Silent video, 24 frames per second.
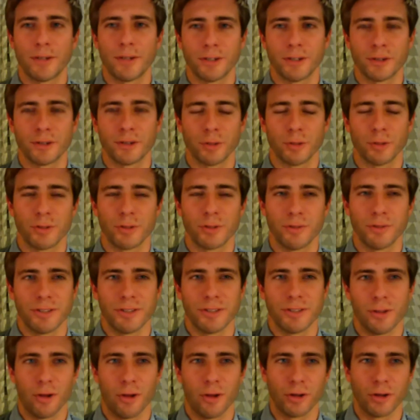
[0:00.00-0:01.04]
in terms of his
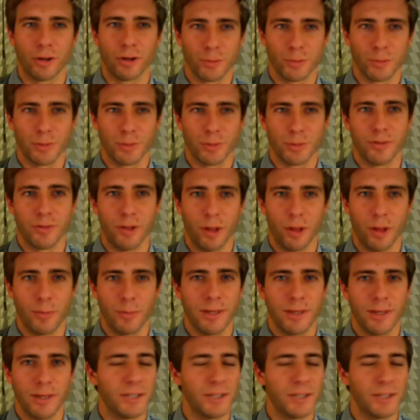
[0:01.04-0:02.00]
long-term development